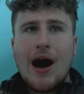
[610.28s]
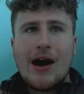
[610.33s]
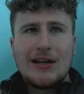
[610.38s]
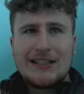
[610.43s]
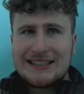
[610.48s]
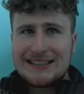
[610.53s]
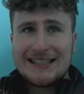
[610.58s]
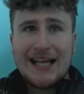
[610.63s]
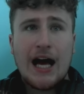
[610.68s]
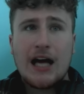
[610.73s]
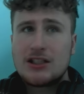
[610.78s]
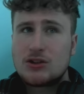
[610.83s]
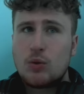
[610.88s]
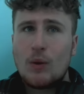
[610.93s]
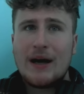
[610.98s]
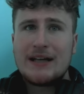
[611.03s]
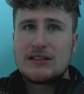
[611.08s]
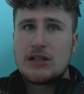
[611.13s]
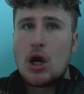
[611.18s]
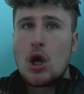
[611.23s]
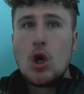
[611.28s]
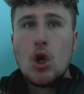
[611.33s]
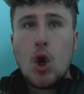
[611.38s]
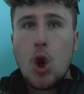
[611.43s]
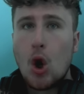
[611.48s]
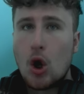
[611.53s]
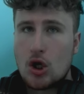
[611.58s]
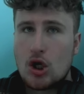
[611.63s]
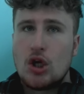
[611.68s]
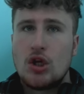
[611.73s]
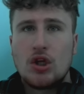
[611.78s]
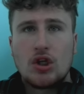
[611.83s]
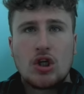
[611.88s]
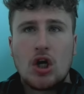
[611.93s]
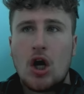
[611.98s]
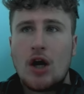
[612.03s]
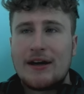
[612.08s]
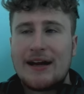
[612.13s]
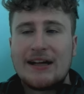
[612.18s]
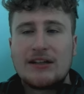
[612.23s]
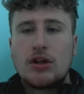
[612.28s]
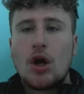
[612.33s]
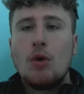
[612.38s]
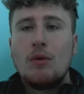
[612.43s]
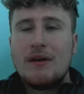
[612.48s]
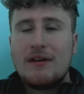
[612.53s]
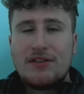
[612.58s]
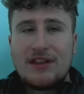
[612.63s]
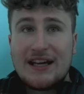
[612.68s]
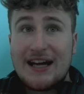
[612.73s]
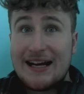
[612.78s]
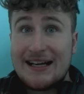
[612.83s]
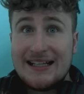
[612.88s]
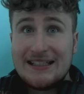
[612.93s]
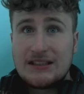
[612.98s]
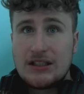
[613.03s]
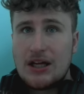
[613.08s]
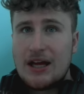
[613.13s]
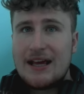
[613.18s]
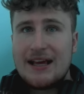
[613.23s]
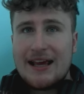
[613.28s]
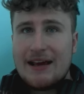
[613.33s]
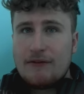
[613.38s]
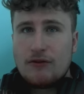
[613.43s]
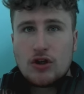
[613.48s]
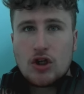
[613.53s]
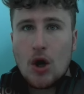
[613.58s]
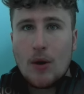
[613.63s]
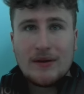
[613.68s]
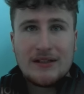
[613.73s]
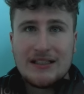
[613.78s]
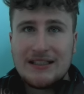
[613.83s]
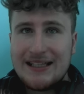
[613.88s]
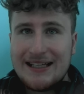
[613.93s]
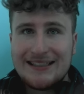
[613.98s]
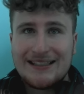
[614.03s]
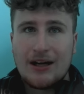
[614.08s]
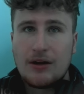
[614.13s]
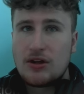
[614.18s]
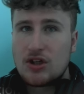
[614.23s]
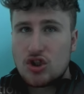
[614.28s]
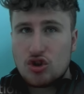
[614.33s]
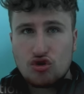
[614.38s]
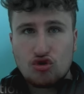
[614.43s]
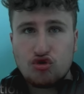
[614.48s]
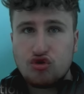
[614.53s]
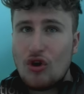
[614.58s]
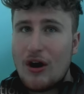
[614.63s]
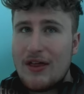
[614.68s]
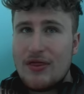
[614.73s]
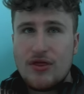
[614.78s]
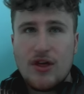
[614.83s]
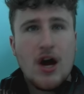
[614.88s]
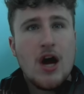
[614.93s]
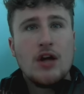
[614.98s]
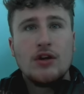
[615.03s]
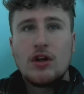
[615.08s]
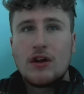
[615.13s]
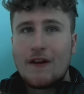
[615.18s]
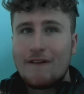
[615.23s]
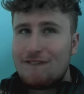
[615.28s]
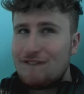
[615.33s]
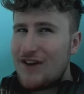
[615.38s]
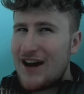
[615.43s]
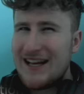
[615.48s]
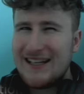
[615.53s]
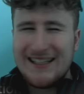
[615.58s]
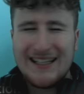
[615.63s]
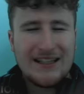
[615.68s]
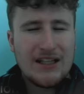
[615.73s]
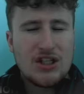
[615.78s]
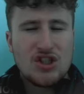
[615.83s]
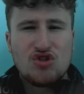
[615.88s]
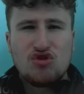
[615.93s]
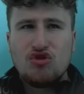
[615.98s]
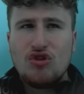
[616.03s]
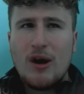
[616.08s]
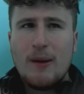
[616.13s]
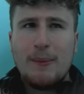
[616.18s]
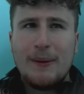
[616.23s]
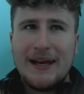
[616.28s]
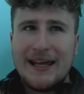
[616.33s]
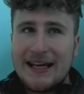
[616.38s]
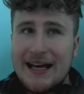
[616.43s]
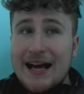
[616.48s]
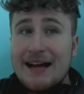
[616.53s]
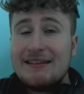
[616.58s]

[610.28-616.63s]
Stats wise, look at the card. I don't even think I need to even go into detail. The strength, the defending, the dribbling.